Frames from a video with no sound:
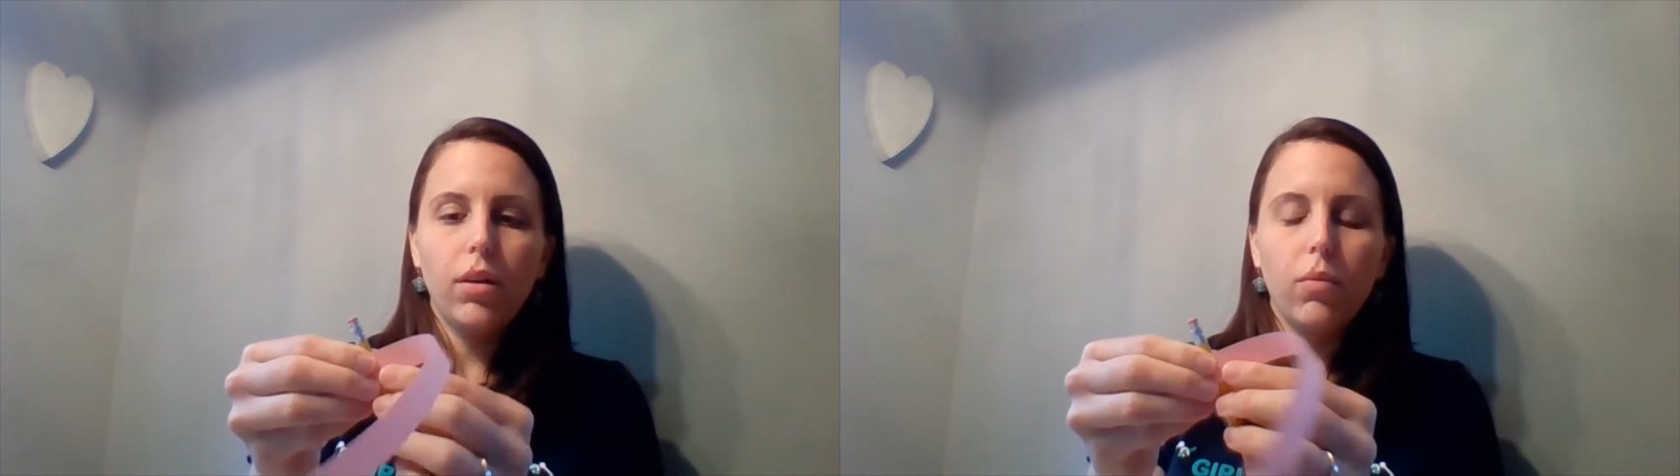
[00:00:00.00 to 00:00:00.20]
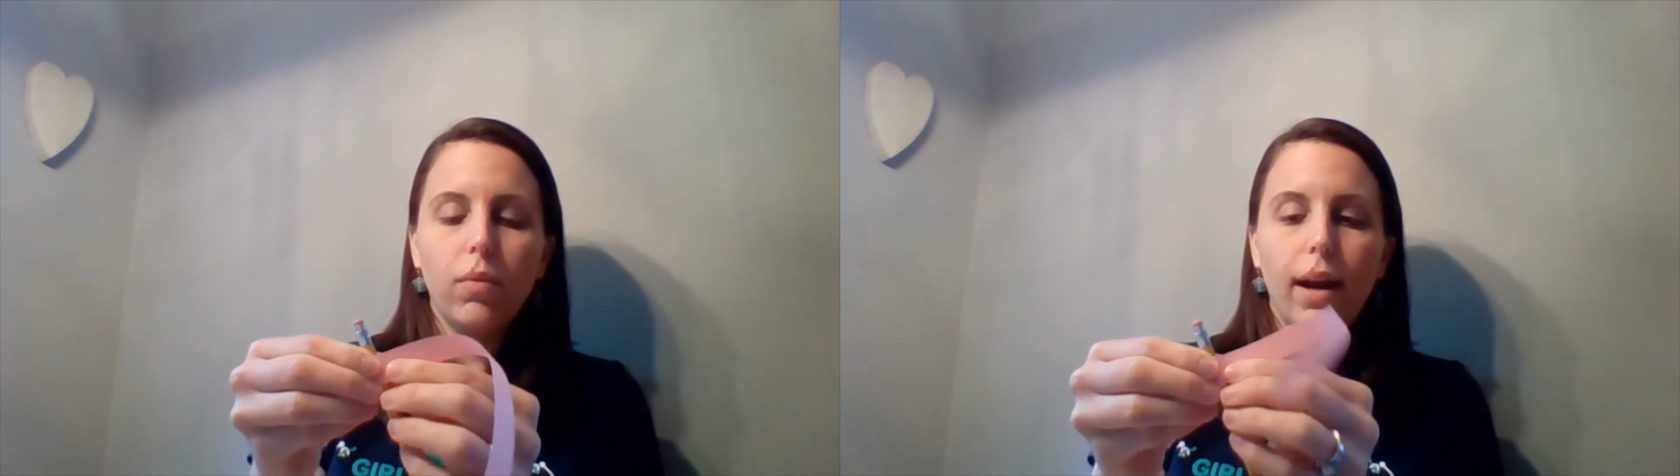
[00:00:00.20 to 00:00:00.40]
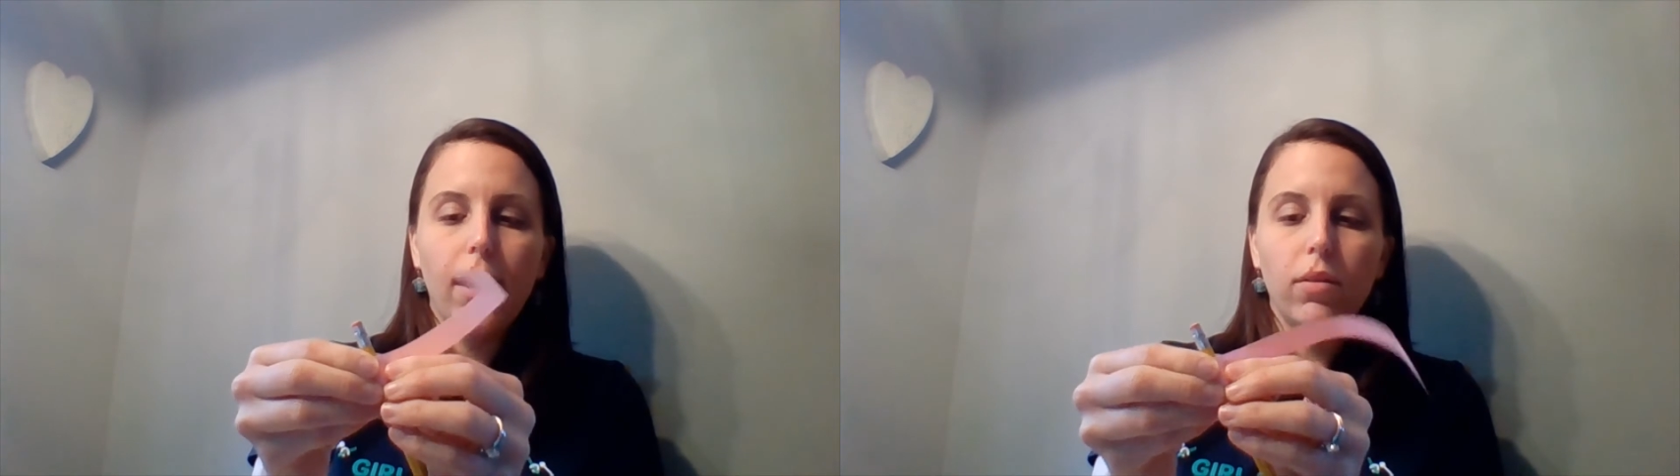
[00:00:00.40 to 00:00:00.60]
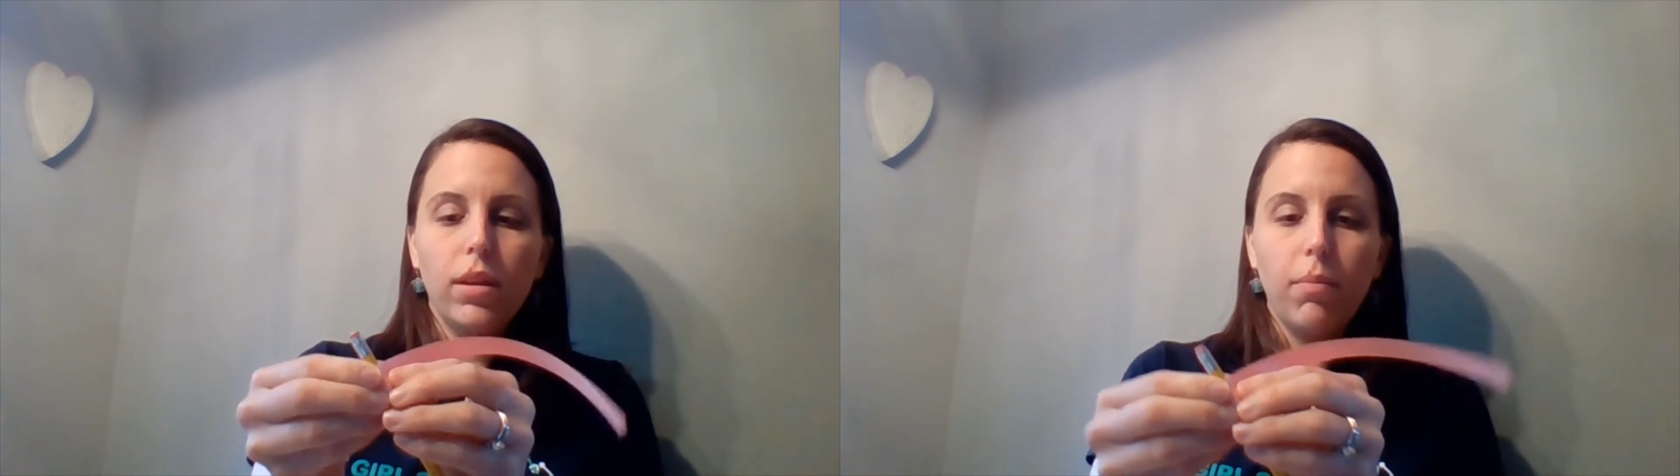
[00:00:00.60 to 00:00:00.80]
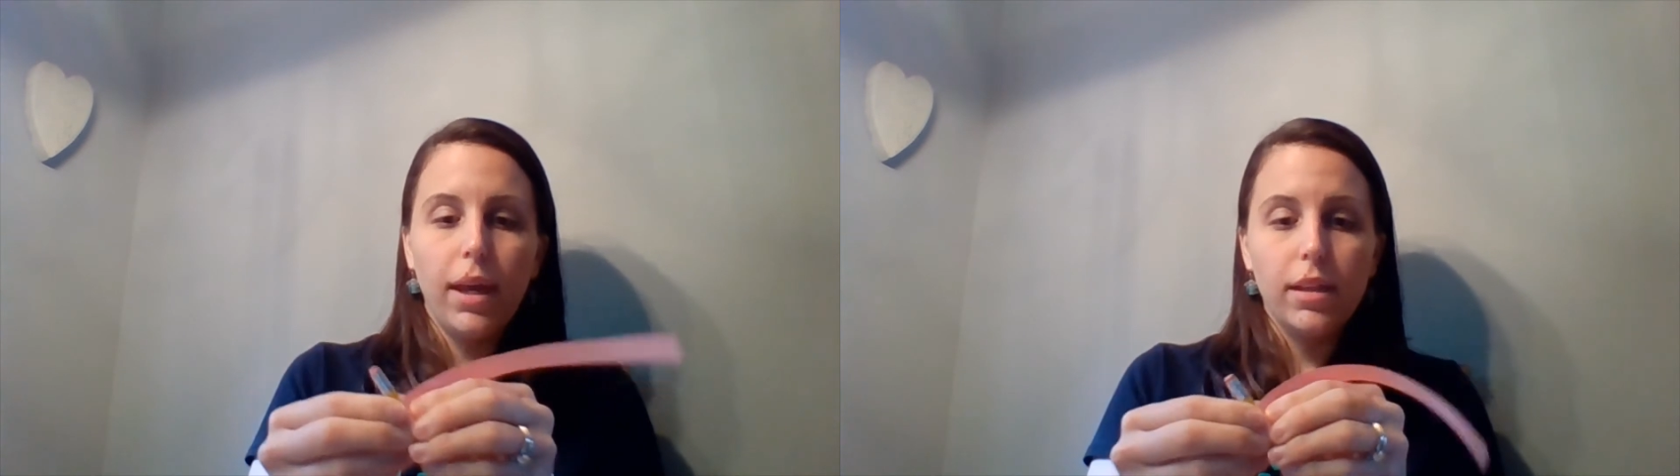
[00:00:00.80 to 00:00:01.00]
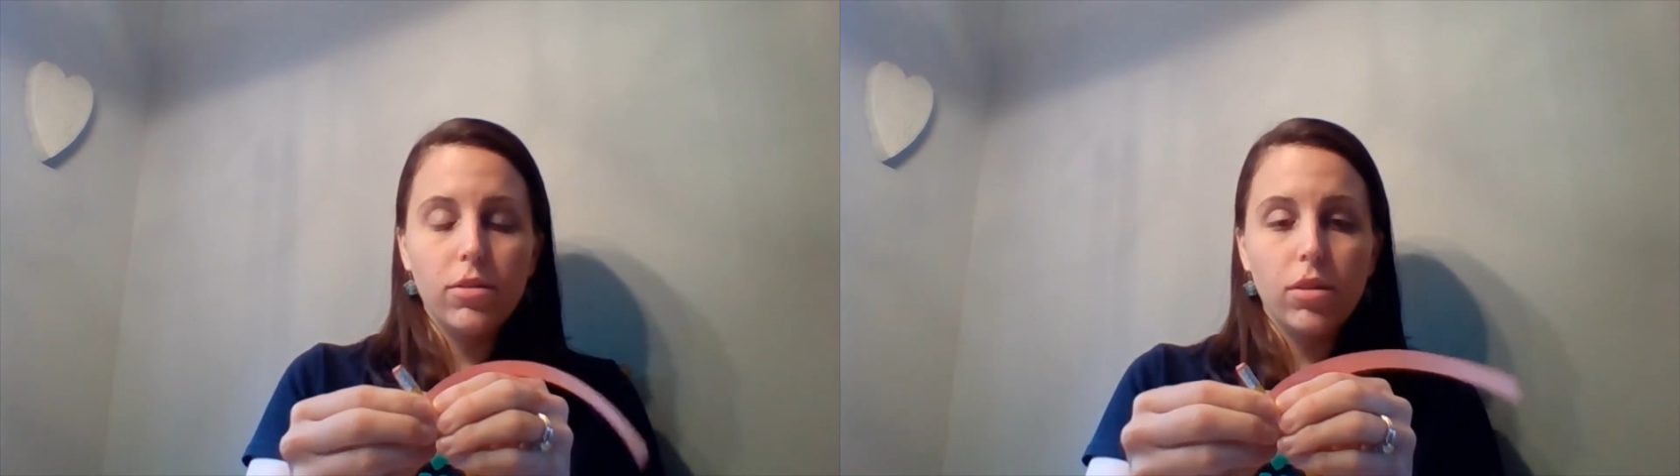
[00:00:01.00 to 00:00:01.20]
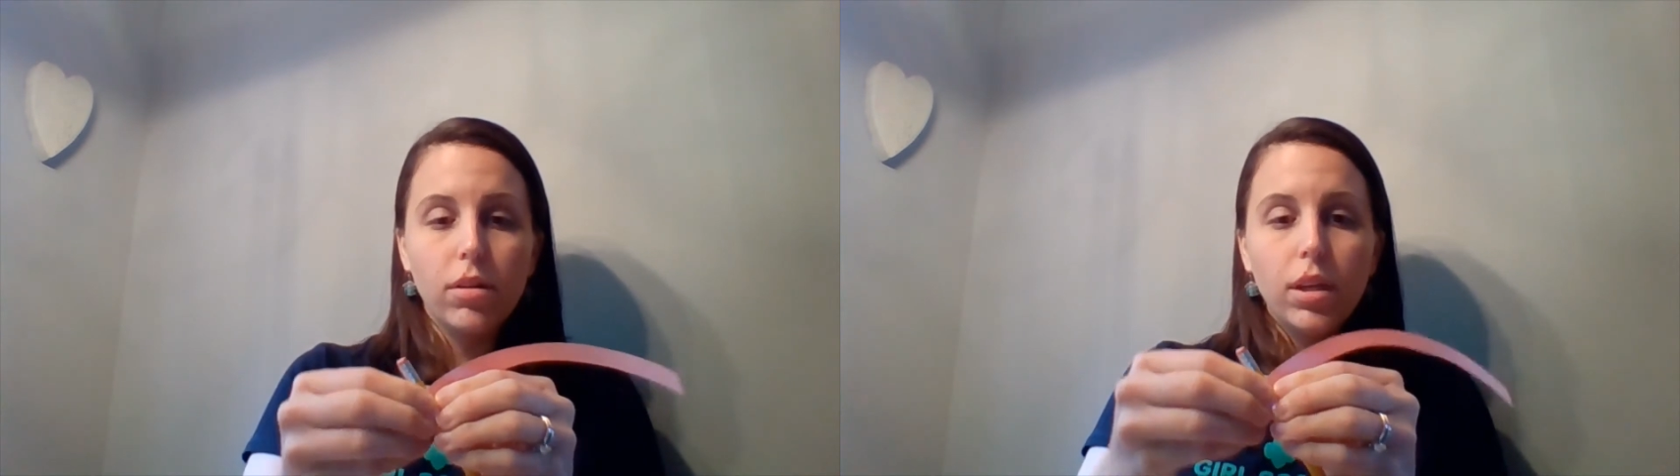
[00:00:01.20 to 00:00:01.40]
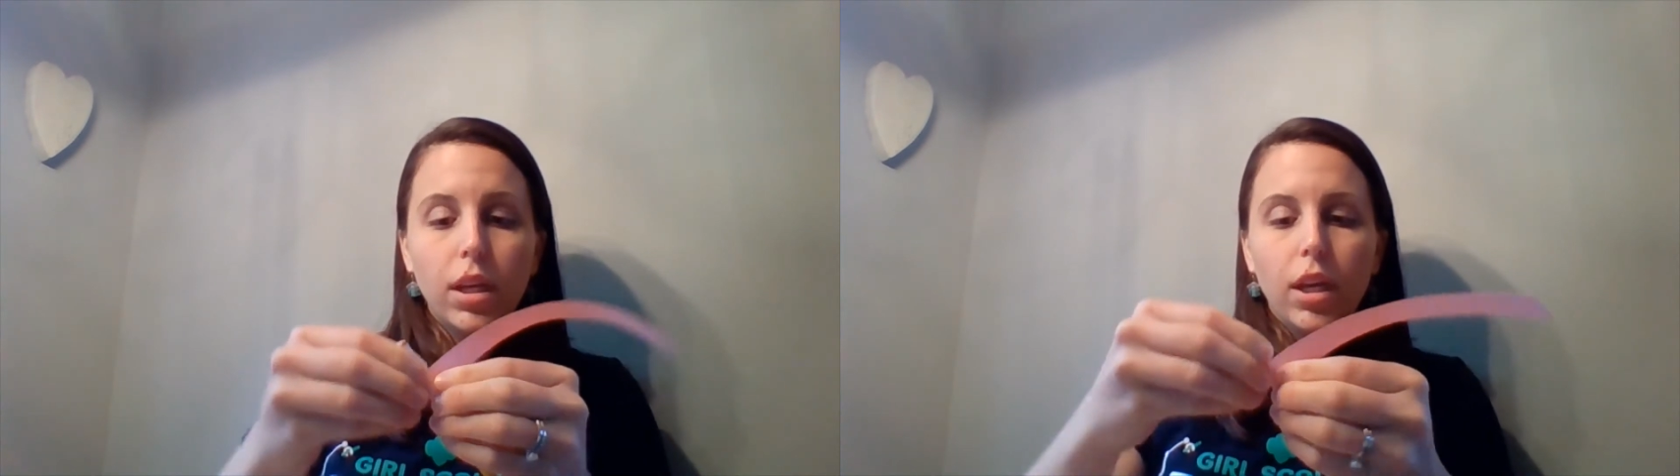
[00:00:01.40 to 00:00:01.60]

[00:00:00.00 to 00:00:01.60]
around the pencil.